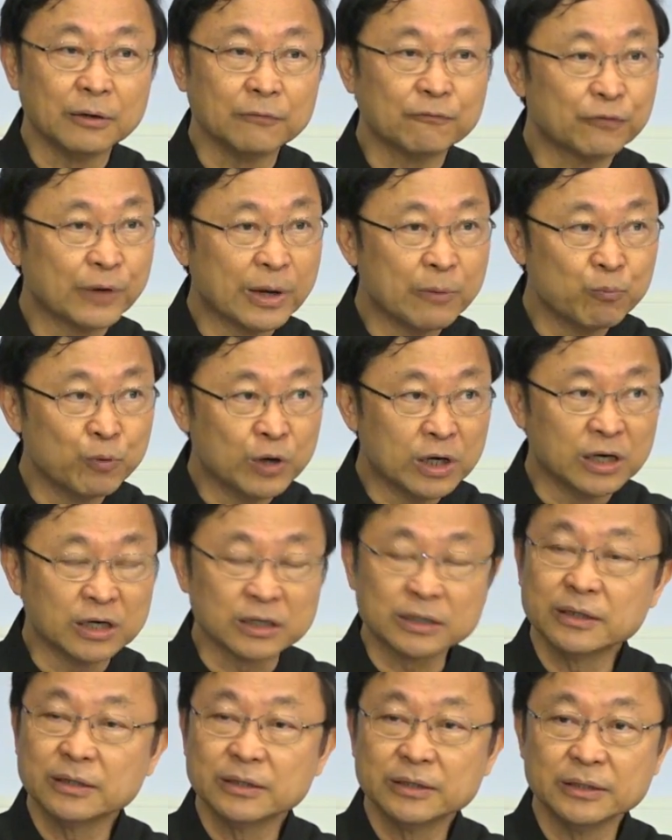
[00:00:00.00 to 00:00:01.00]

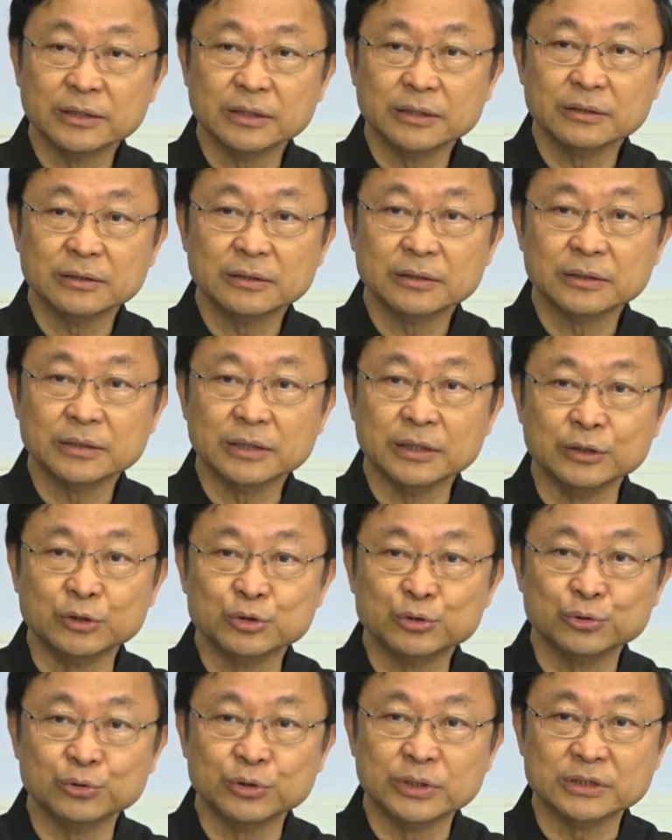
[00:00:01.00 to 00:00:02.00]
framework
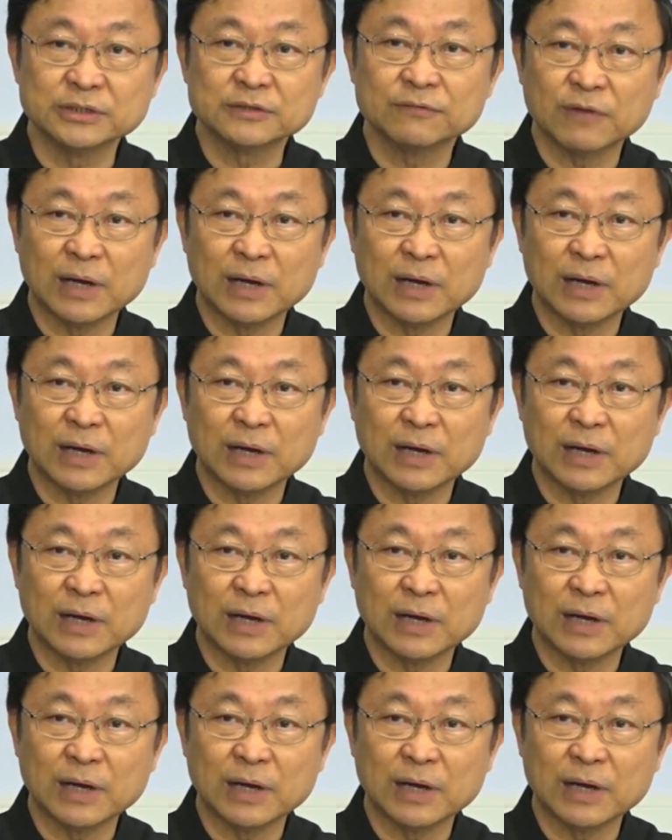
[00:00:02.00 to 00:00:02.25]
into this